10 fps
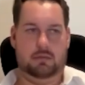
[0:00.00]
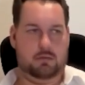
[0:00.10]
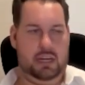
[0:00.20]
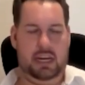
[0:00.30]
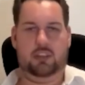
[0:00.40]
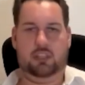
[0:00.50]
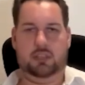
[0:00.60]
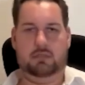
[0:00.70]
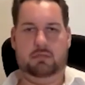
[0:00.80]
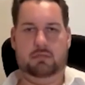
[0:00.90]

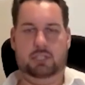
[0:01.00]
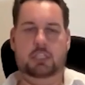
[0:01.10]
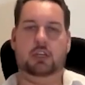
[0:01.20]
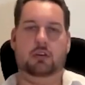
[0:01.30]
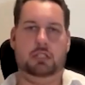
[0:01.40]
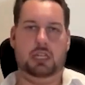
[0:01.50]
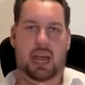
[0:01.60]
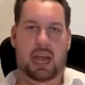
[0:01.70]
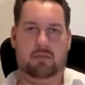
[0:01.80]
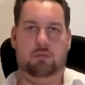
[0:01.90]
radiation. You don't
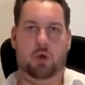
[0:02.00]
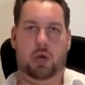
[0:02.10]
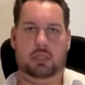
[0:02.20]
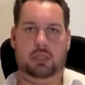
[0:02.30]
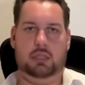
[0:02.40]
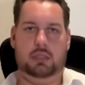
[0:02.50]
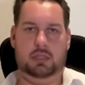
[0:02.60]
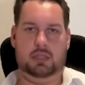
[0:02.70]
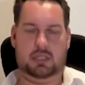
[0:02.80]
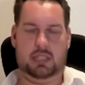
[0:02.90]
have one
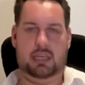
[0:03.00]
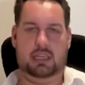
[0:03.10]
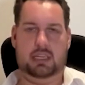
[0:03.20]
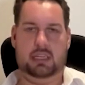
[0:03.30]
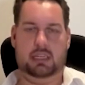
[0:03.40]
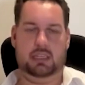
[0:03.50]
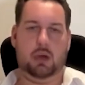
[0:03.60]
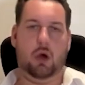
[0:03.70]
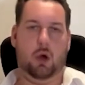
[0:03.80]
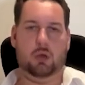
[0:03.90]
study in the
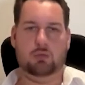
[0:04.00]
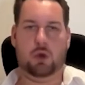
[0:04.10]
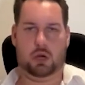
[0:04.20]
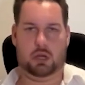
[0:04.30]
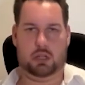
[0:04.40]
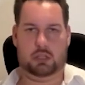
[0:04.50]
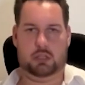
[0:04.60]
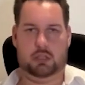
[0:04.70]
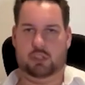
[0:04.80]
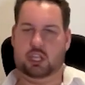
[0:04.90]
whole world
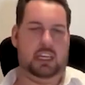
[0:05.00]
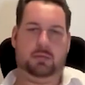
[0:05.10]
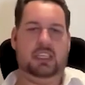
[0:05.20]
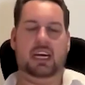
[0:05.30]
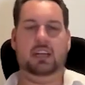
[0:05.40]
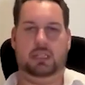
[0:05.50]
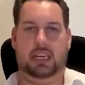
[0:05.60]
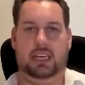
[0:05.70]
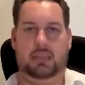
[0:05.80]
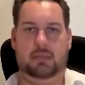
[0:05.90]
which has been done on that.